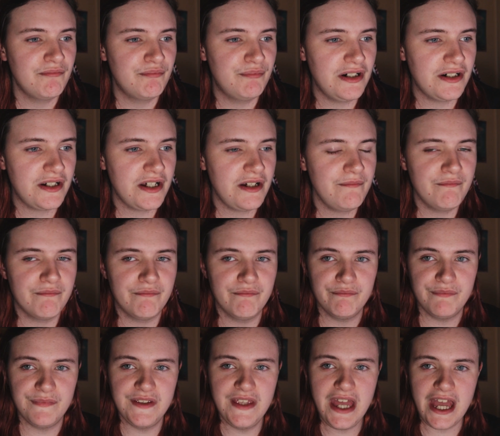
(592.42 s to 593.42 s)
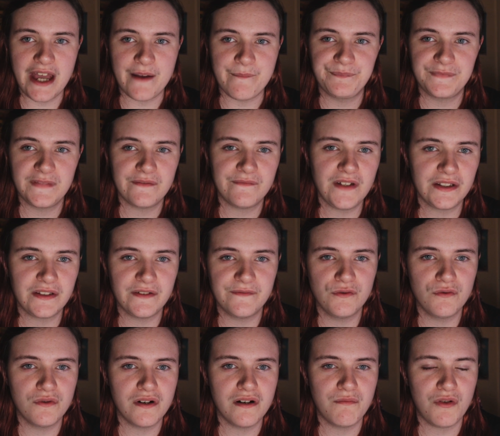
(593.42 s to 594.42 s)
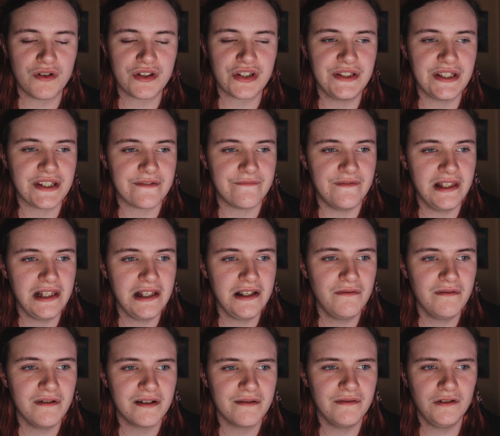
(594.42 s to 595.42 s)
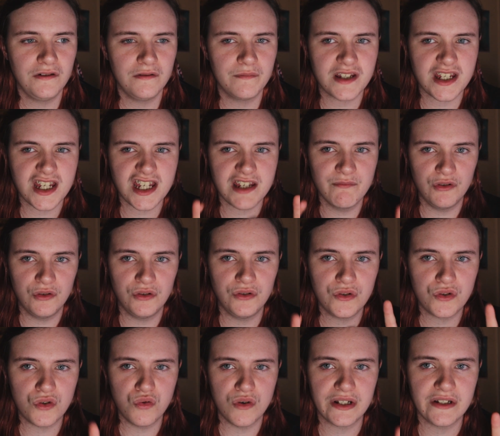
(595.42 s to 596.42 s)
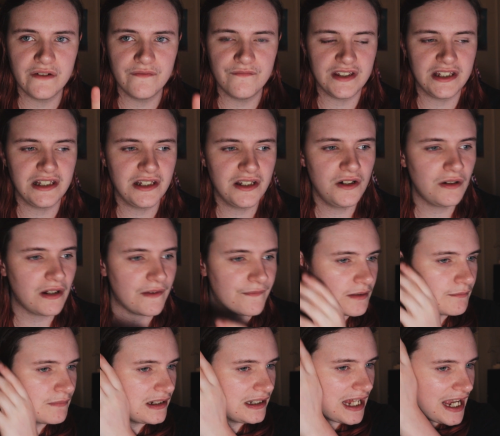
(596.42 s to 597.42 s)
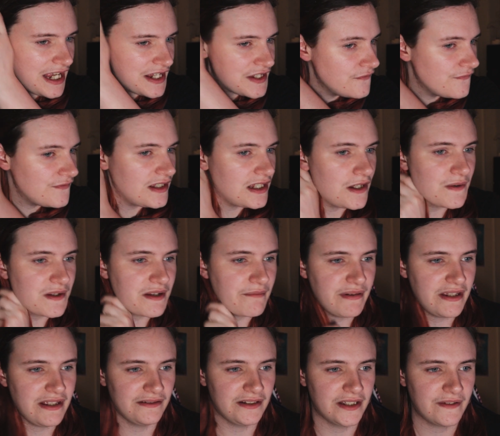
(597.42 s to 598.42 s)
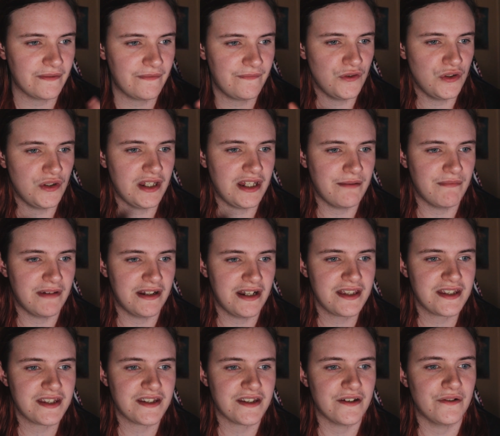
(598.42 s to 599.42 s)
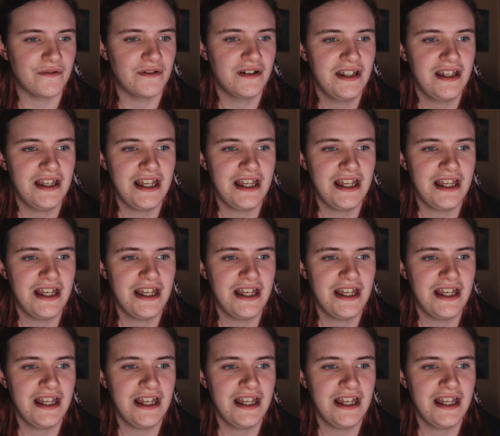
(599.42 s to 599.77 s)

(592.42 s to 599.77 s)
But, yeah, thank you for watching this video. A little small, quicker video. I think my last two videos have been like 30 minutes, so